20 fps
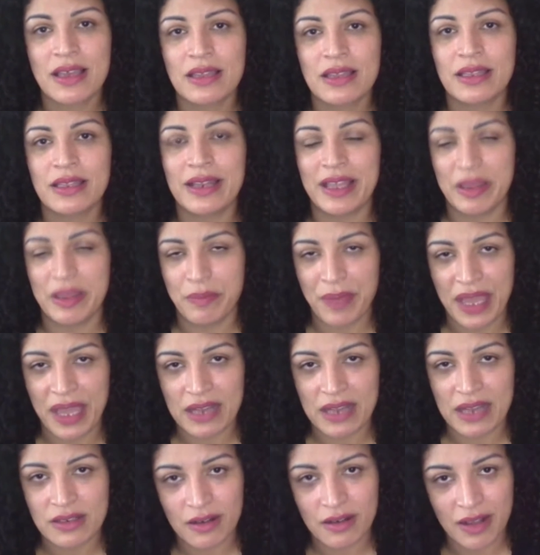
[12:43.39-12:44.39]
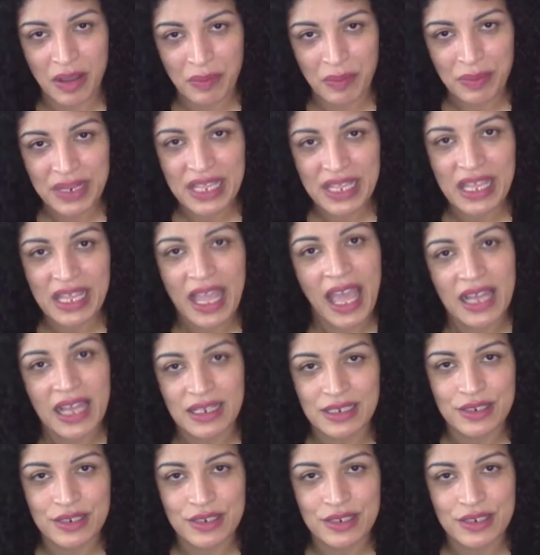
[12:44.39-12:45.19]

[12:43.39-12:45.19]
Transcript: that impact our company and